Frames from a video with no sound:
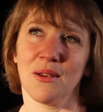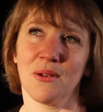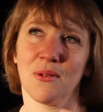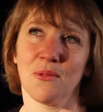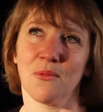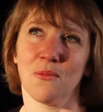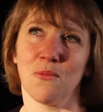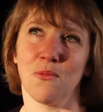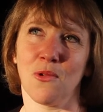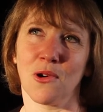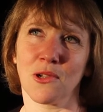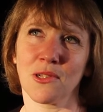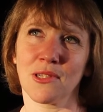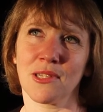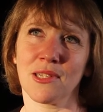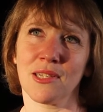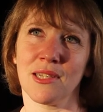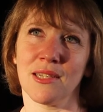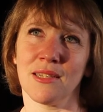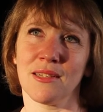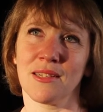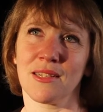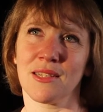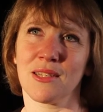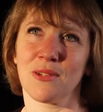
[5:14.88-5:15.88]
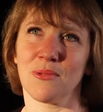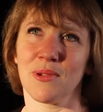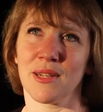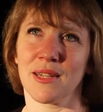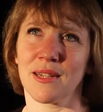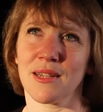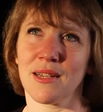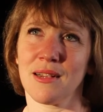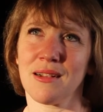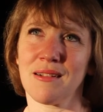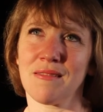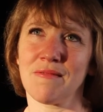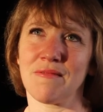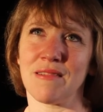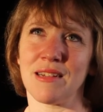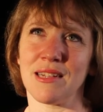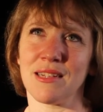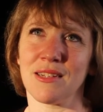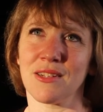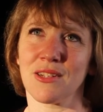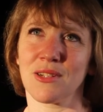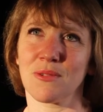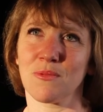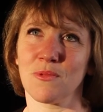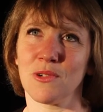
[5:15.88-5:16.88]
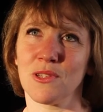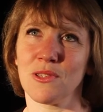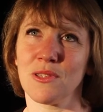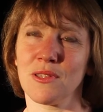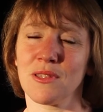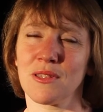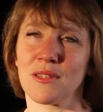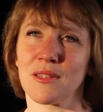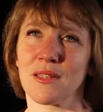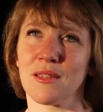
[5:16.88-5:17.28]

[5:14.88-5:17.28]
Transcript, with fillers: wanted to encourage was